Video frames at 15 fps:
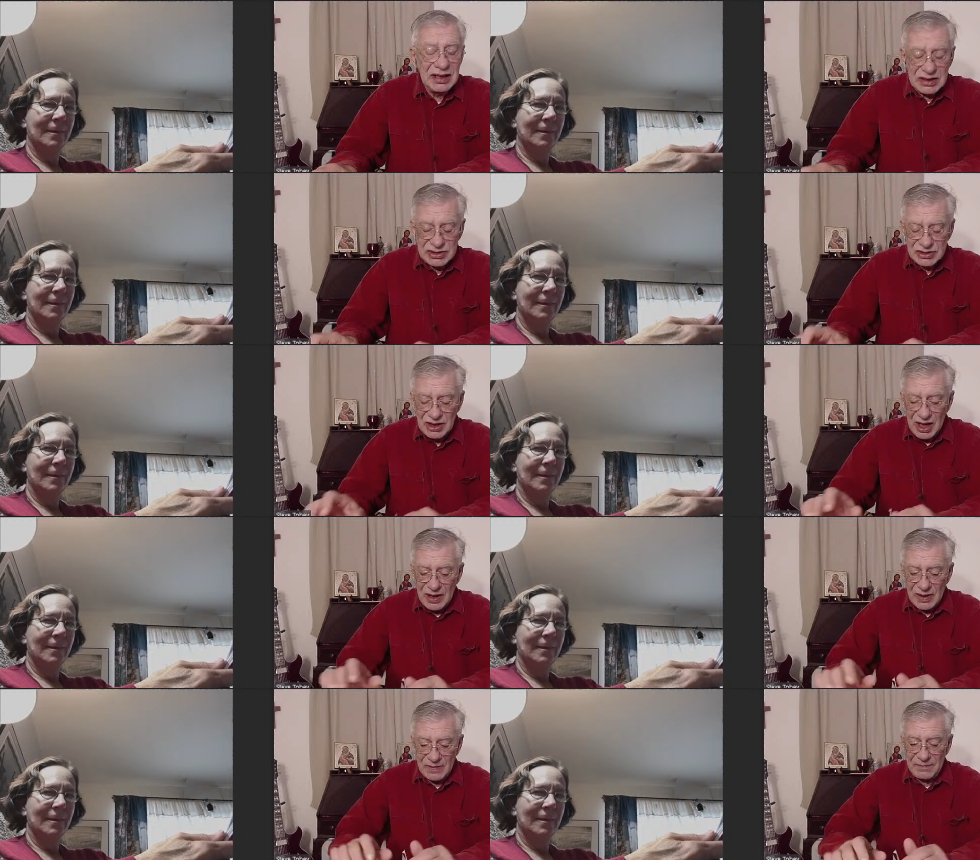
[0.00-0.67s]

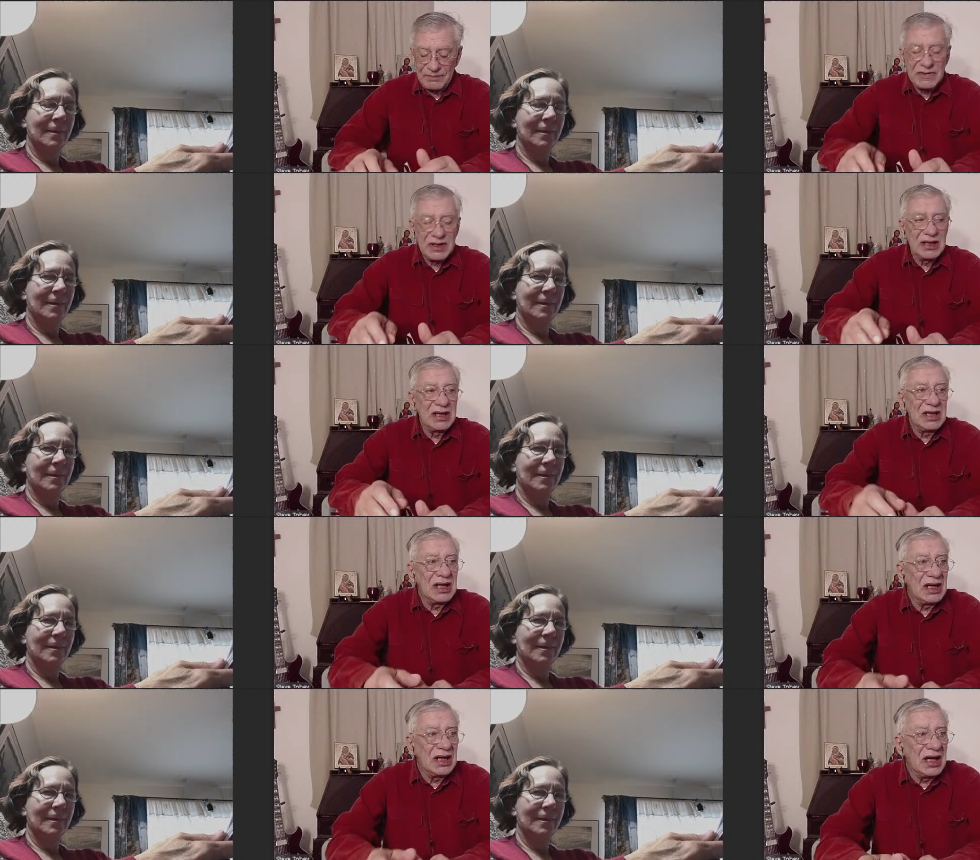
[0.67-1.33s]
Speaker 1: So,
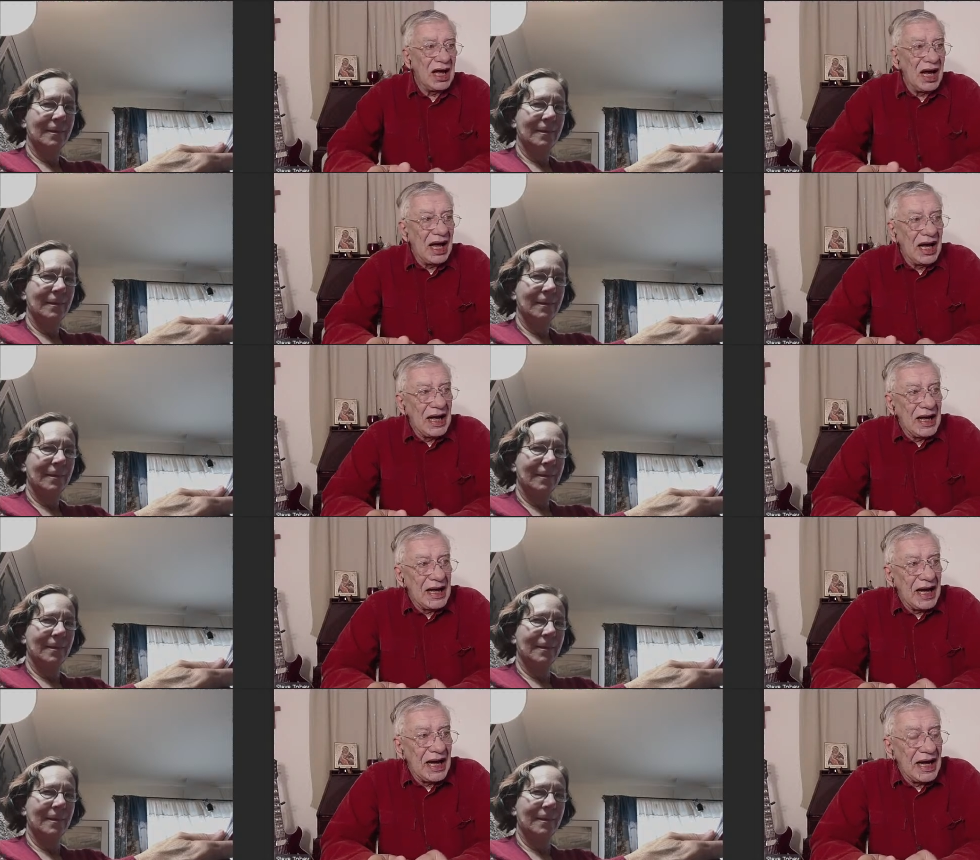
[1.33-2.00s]

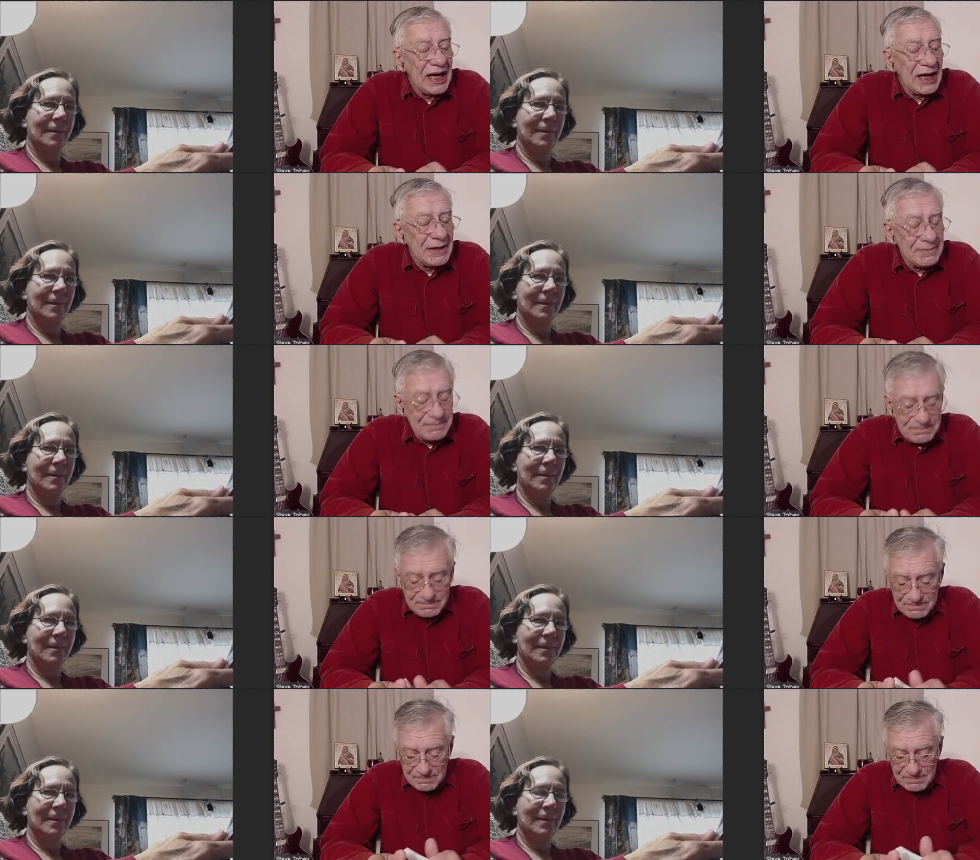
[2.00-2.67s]
um,
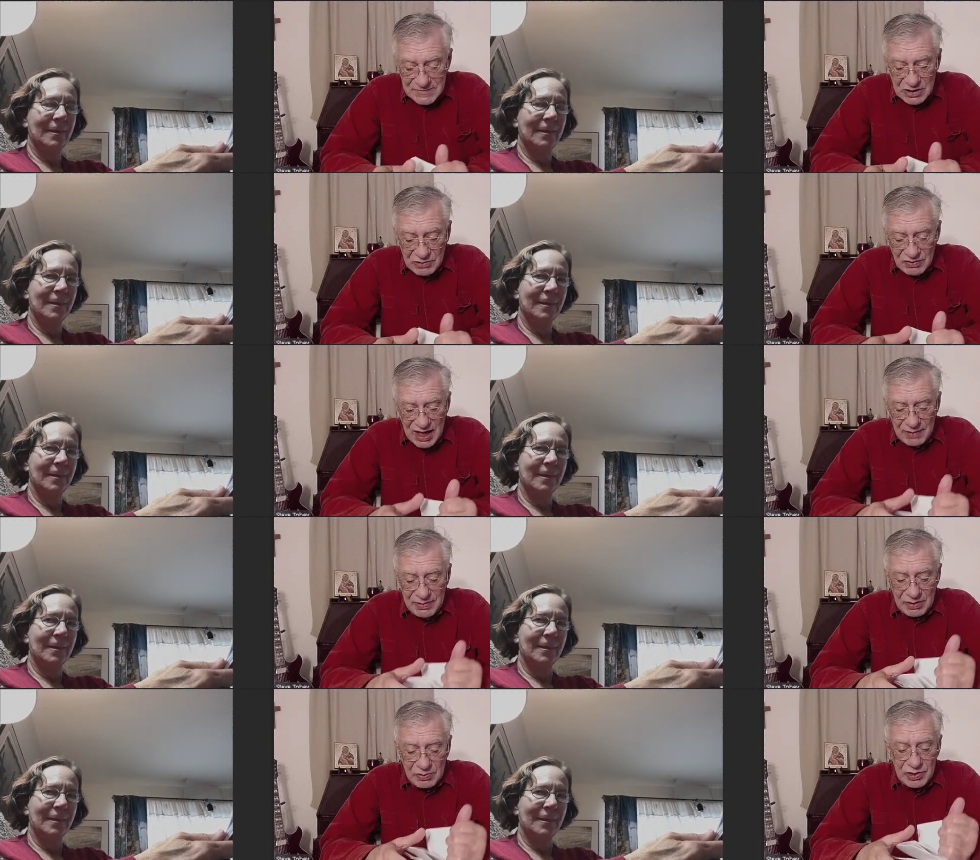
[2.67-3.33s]

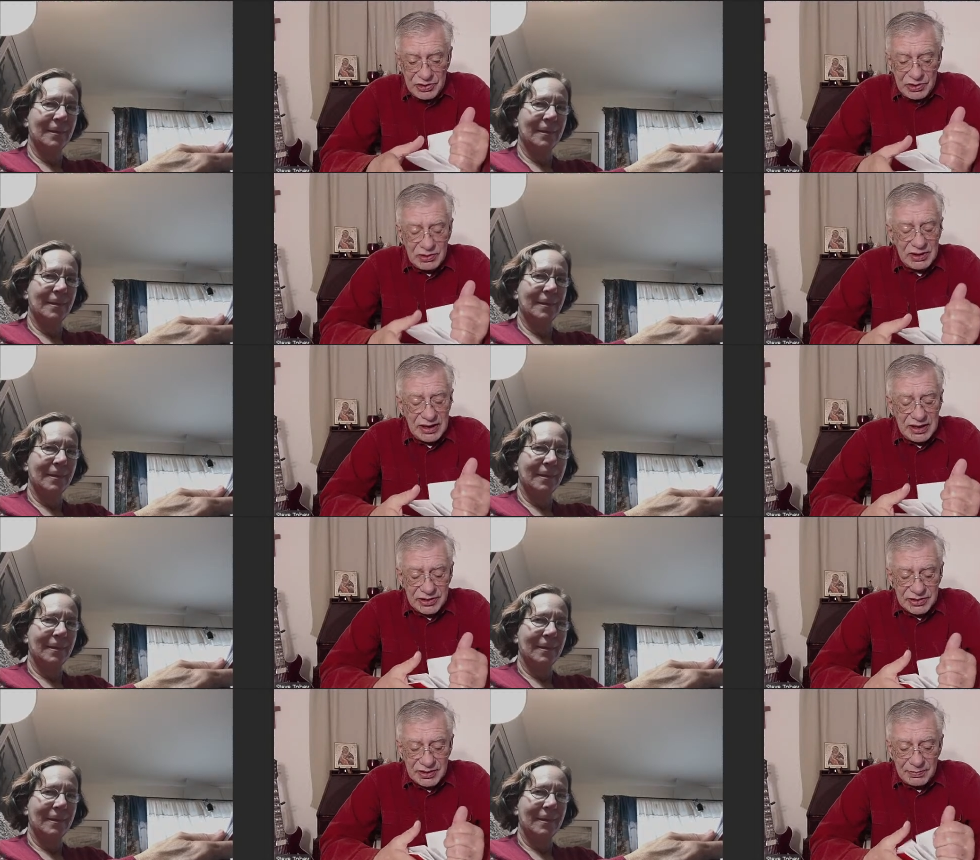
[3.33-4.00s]
Robin, would you lead
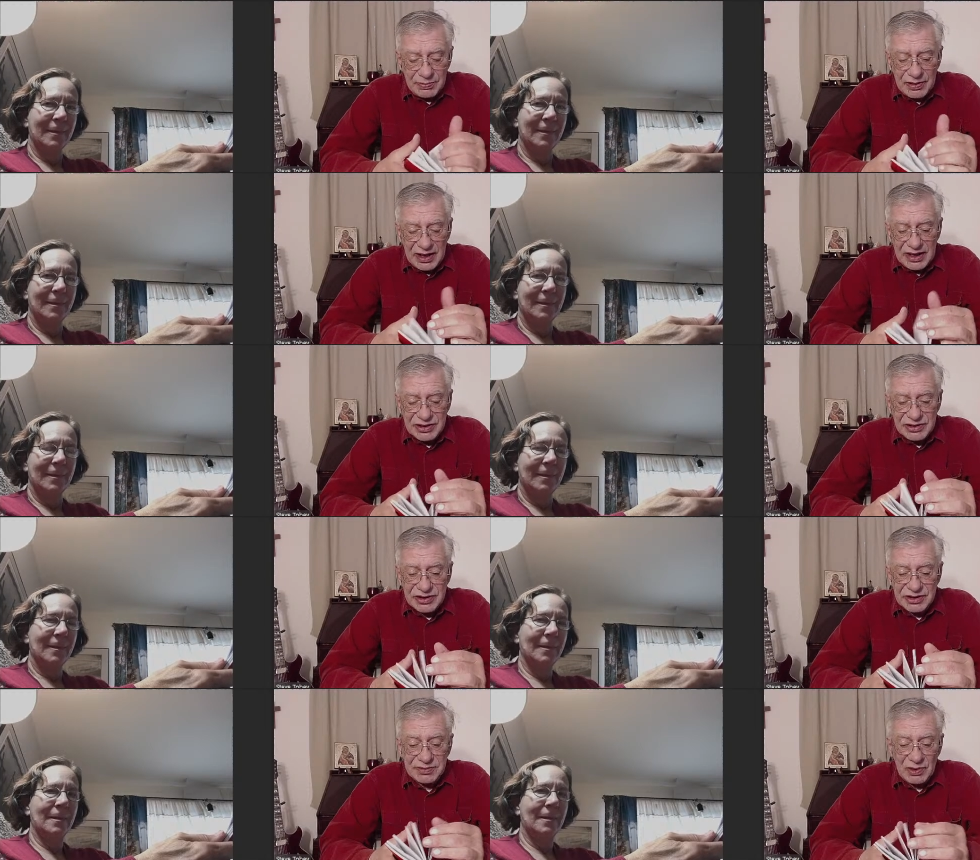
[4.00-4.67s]
us in prayers
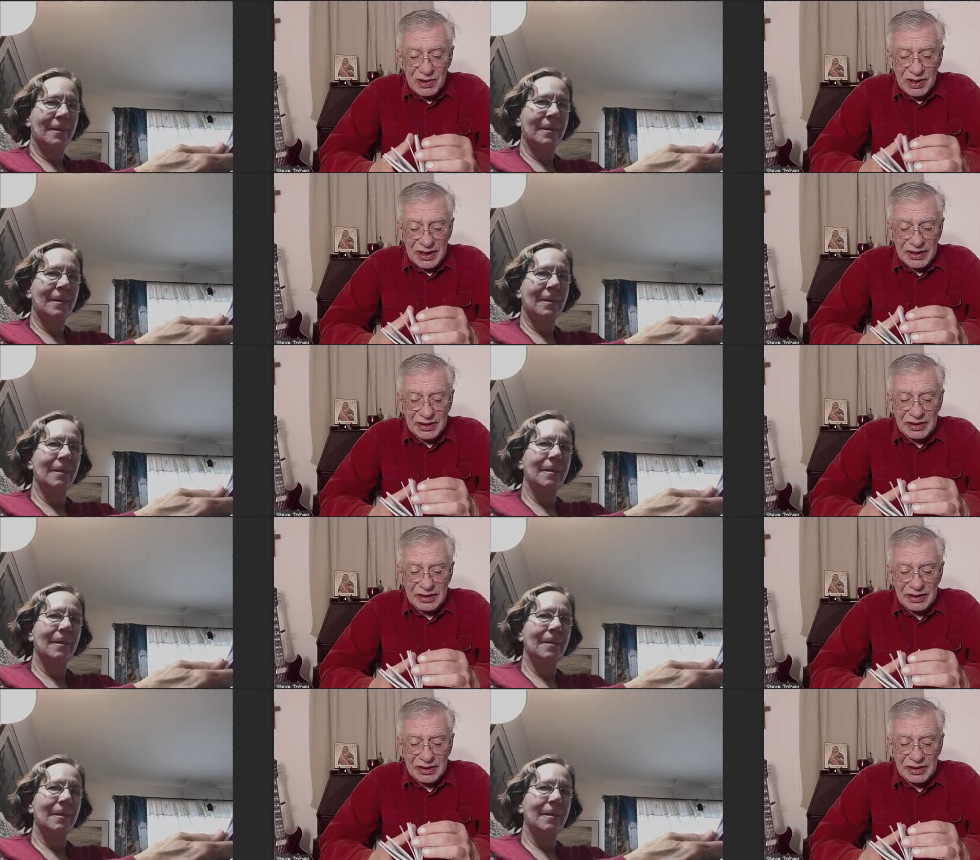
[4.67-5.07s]
this morning?